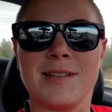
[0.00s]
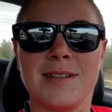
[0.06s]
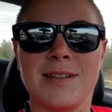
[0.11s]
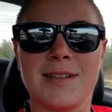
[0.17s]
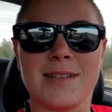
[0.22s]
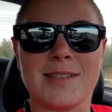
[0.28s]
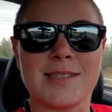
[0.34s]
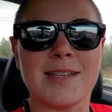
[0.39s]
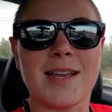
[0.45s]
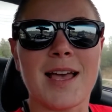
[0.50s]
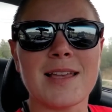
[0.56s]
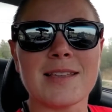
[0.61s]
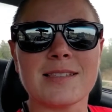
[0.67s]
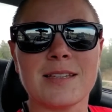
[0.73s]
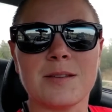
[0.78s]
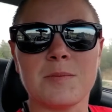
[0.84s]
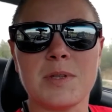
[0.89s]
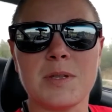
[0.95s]
it's not
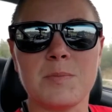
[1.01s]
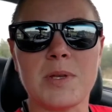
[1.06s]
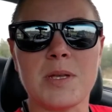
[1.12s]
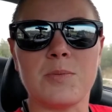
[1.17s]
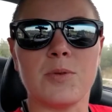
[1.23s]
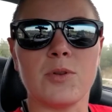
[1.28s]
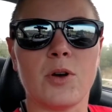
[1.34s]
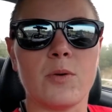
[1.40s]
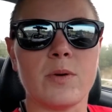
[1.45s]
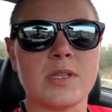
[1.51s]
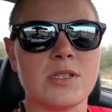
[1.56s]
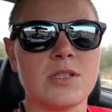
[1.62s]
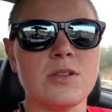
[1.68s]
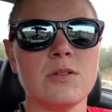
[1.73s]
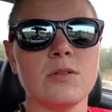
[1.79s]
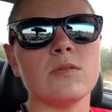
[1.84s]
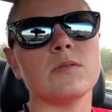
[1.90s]
something people always do.